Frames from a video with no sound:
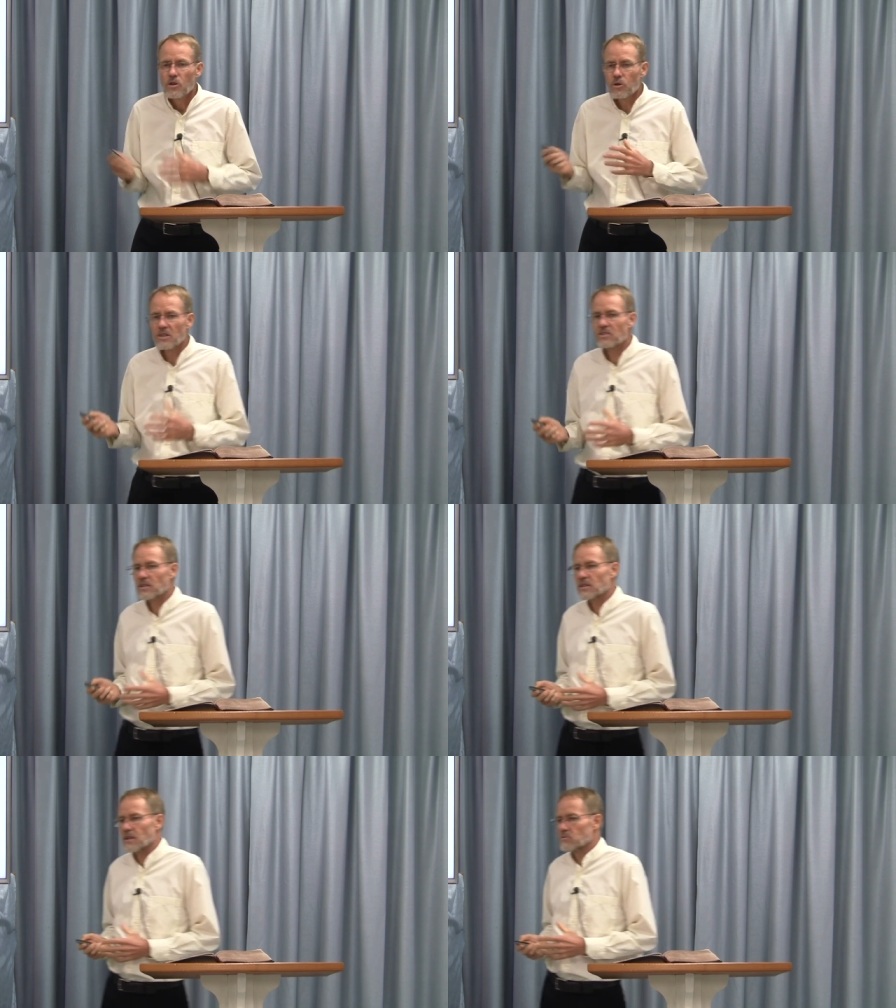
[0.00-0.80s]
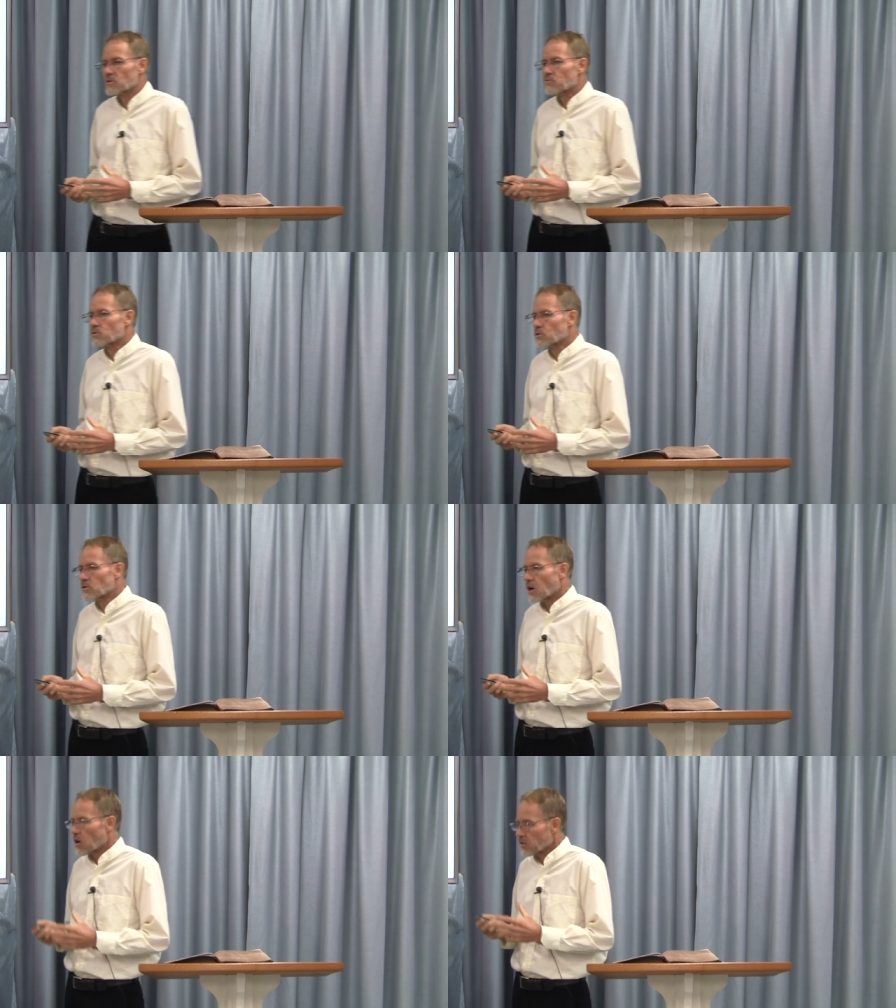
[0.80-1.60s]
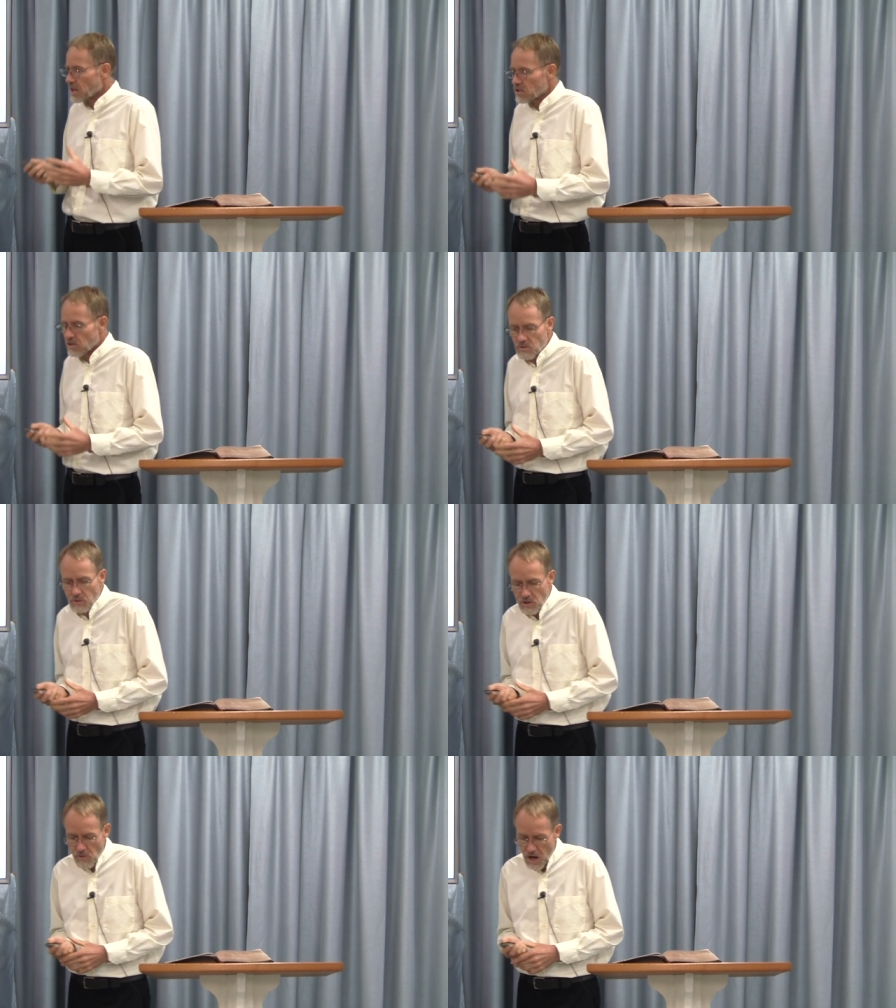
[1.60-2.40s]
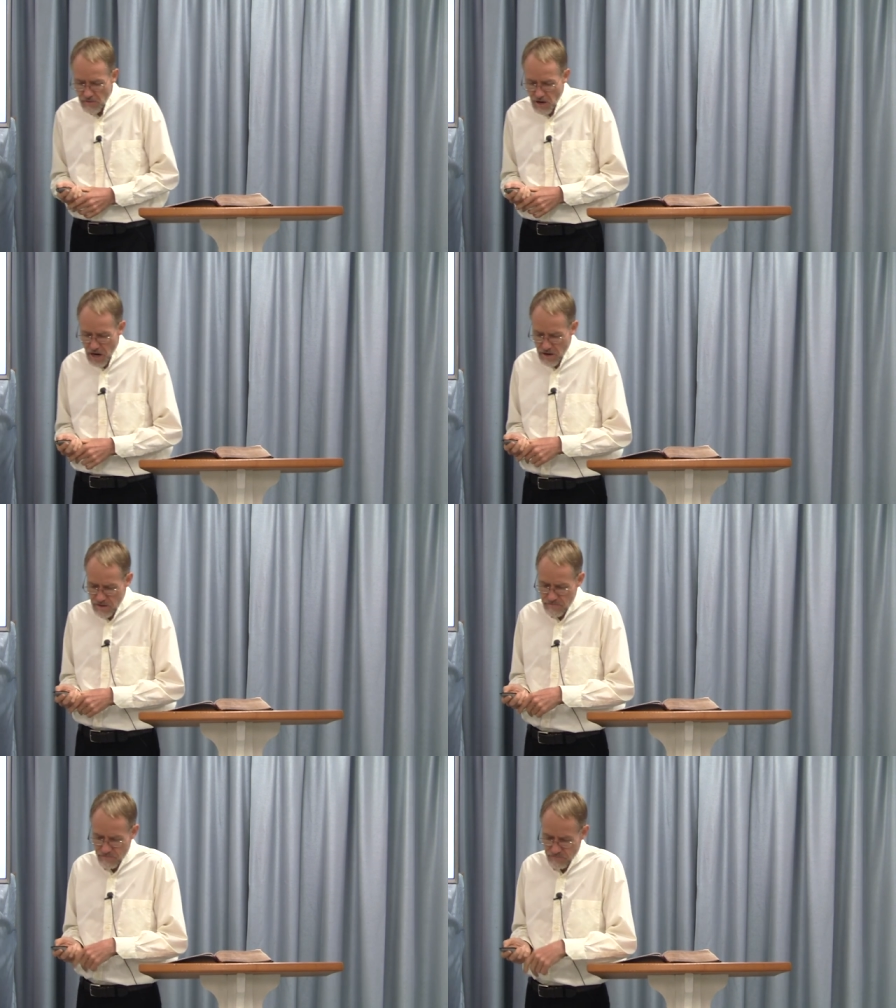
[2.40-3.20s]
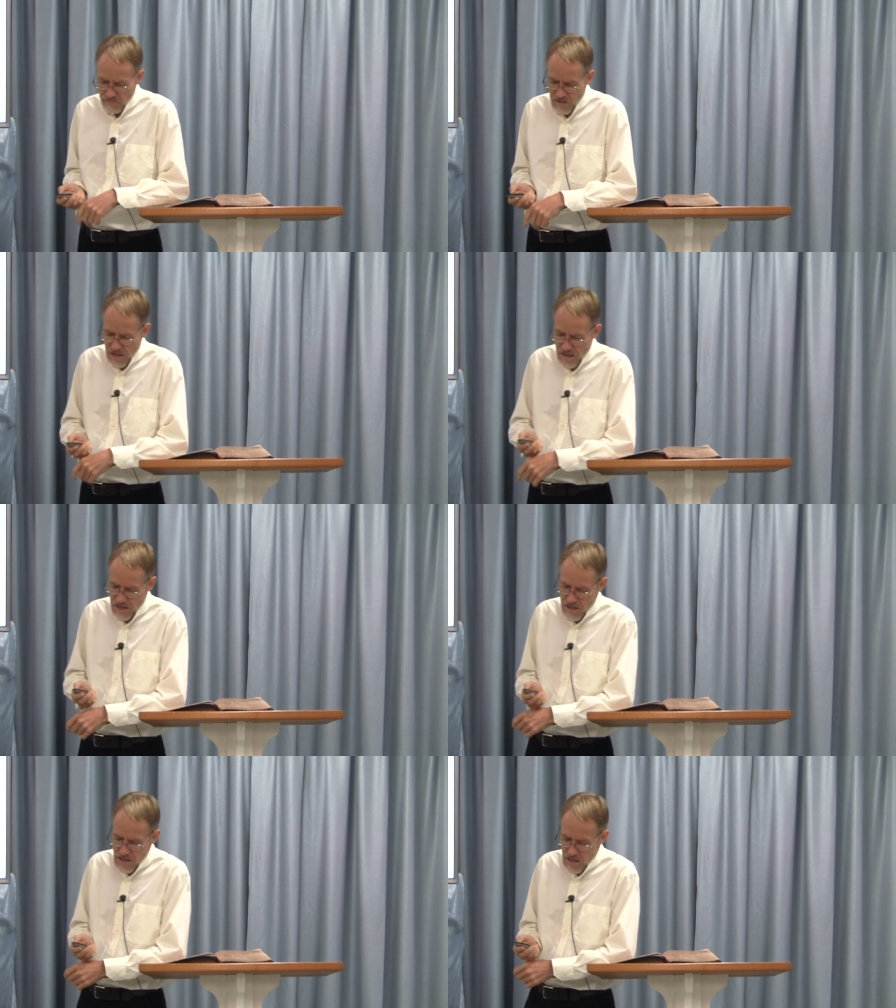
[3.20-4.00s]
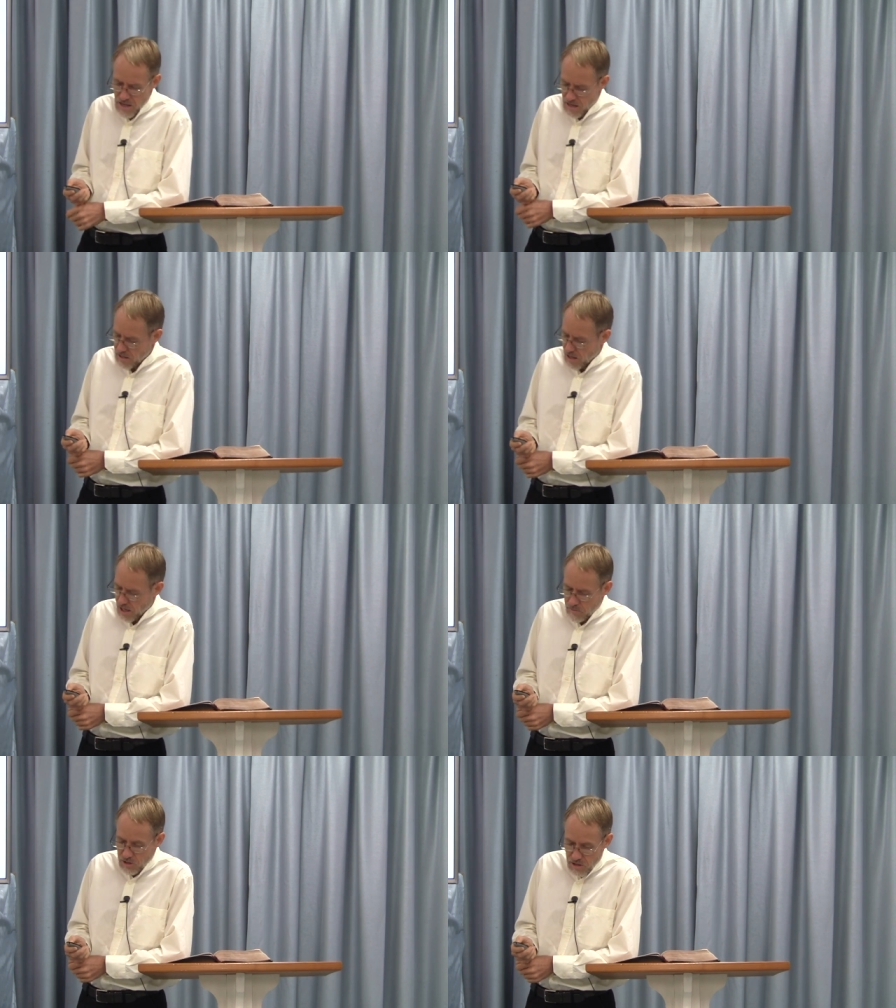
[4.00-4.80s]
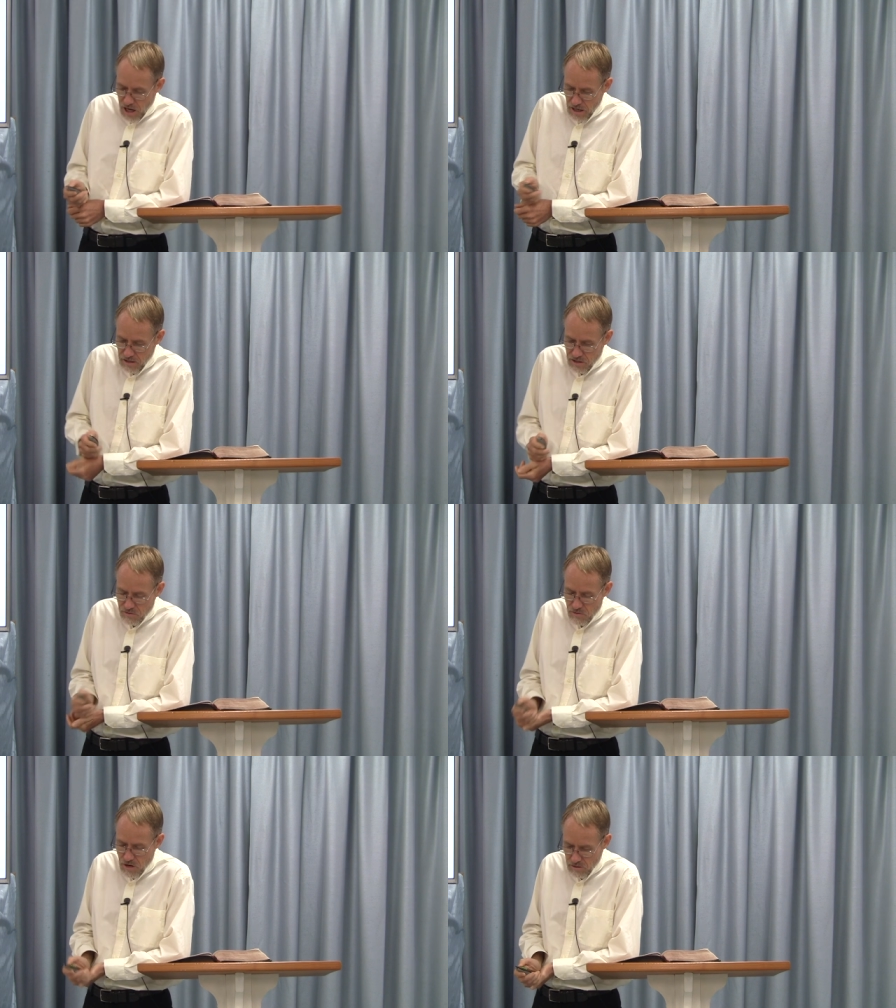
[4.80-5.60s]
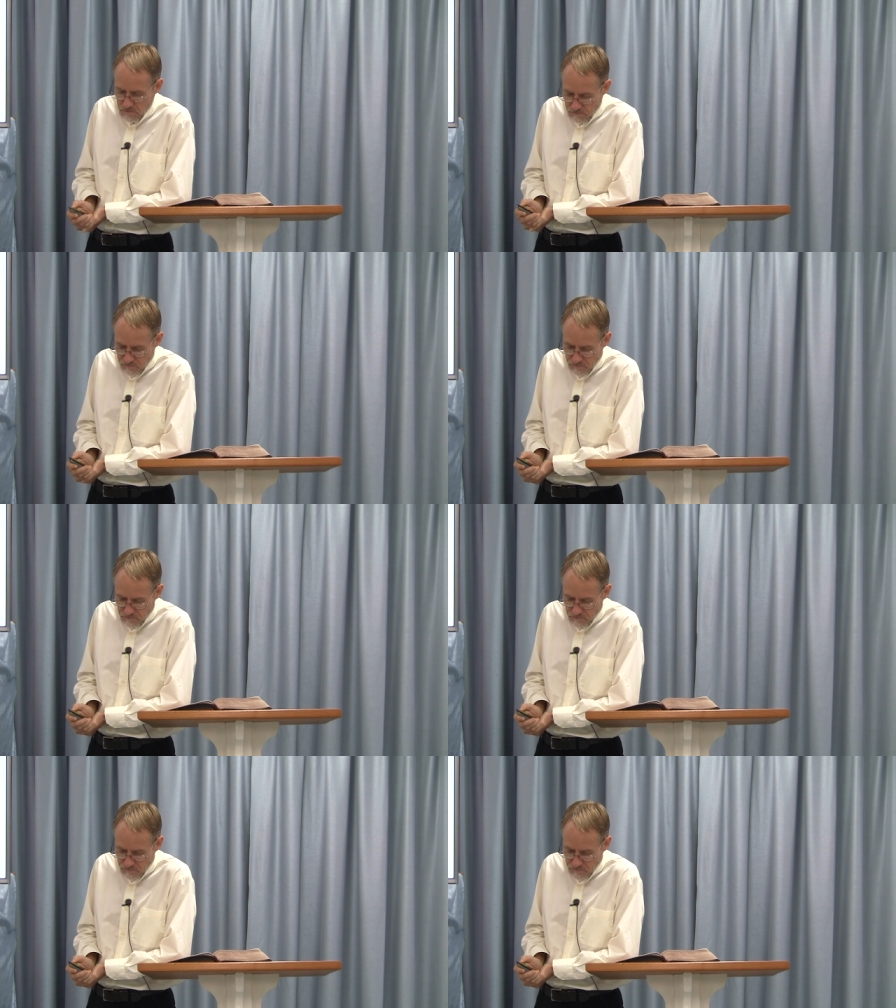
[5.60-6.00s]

Who is it that will rule all nations with a rod of iron? Caught up to God and his throne.